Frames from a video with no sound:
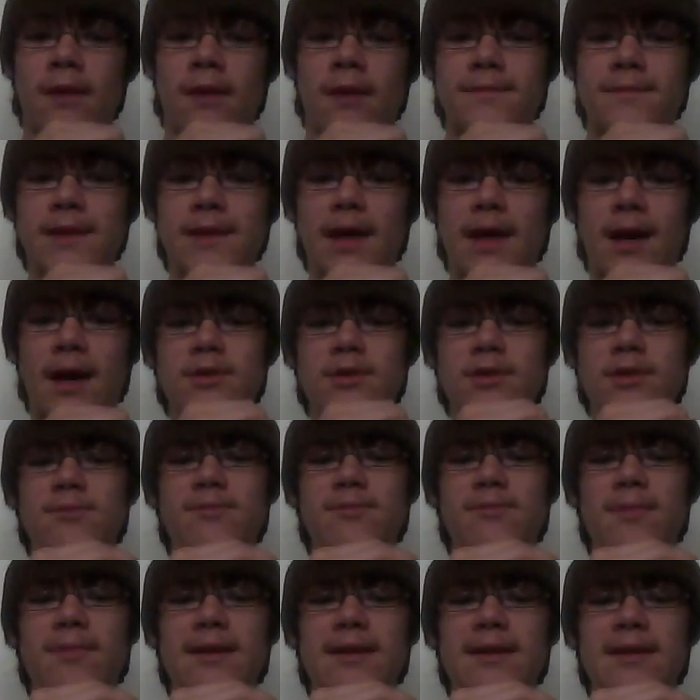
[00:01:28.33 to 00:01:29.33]
Now, you
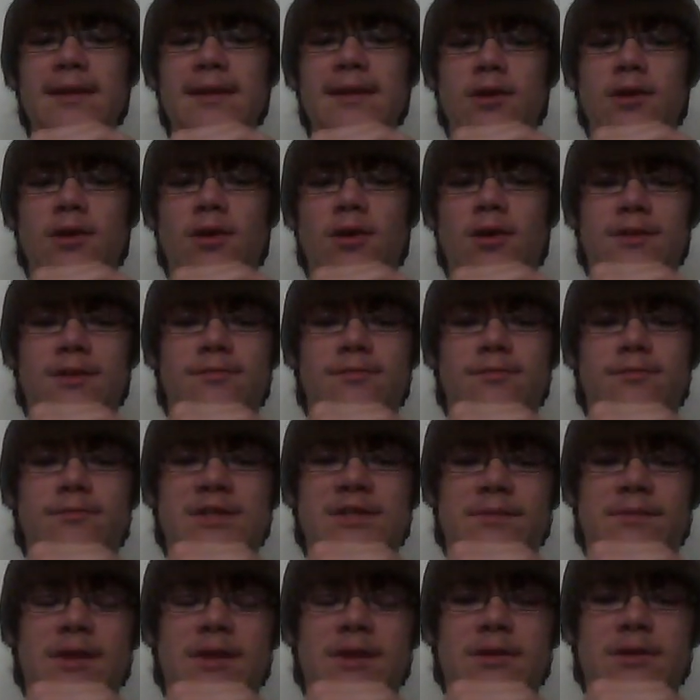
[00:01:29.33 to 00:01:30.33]
may not know that
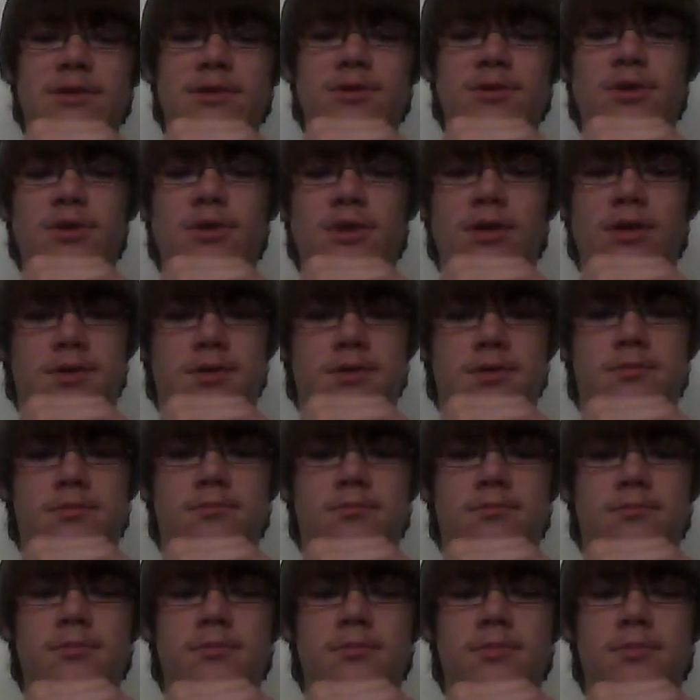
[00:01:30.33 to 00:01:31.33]
something is a stressor.
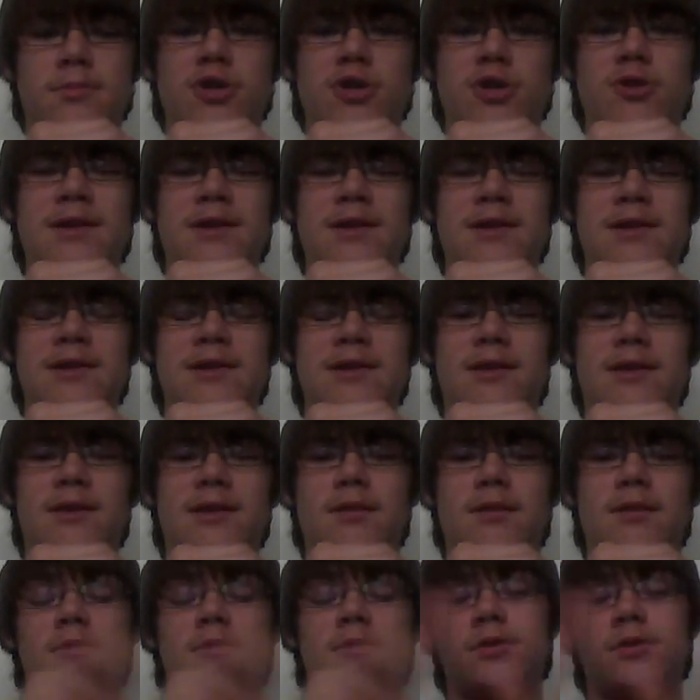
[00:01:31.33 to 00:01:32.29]
You may just think, oh, it's